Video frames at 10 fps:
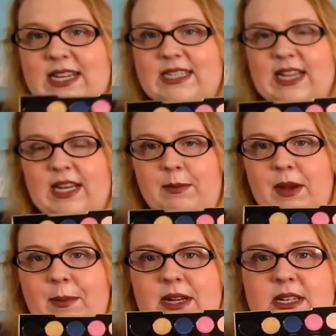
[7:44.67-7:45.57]
insanely
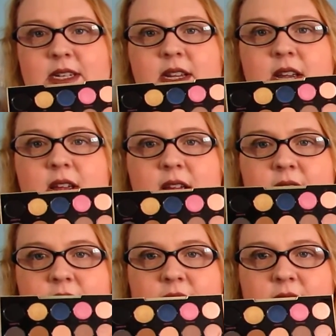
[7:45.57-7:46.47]
pigmented.
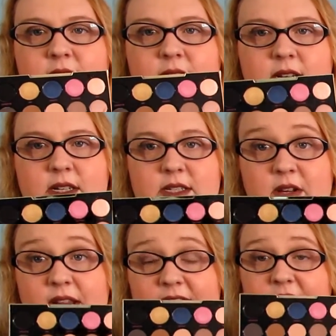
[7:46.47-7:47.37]

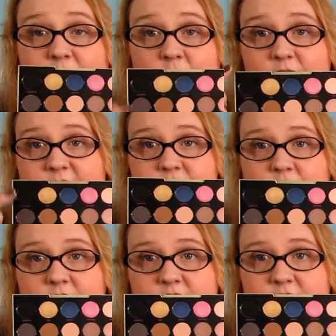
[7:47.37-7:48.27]
So all these
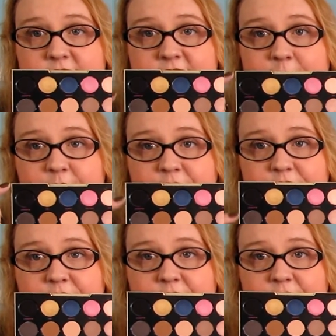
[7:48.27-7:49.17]
darks are the same. They're
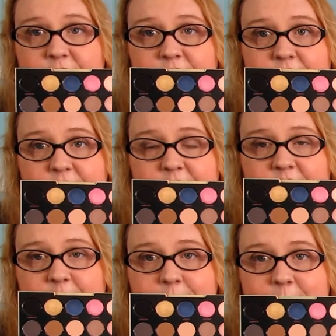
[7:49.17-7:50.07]
really, really, really,
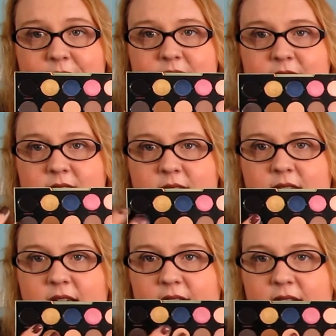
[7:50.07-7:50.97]
really pigmented.
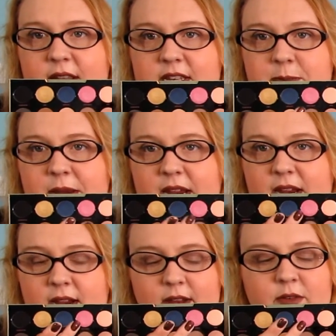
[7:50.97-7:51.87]
And this
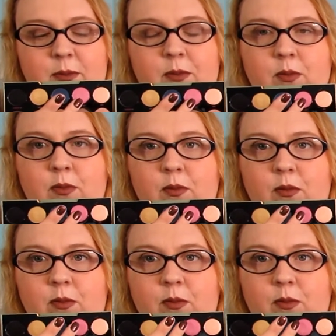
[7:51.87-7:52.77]
pink is
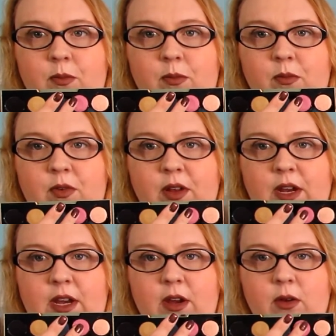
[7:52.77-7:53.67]
really
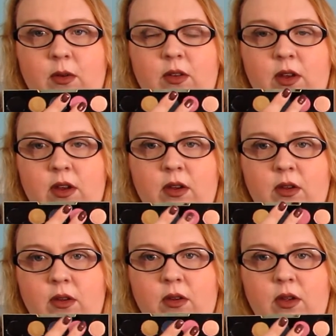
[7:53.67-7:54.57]
cute
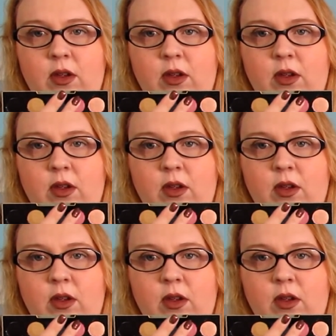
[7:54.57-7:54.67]
too.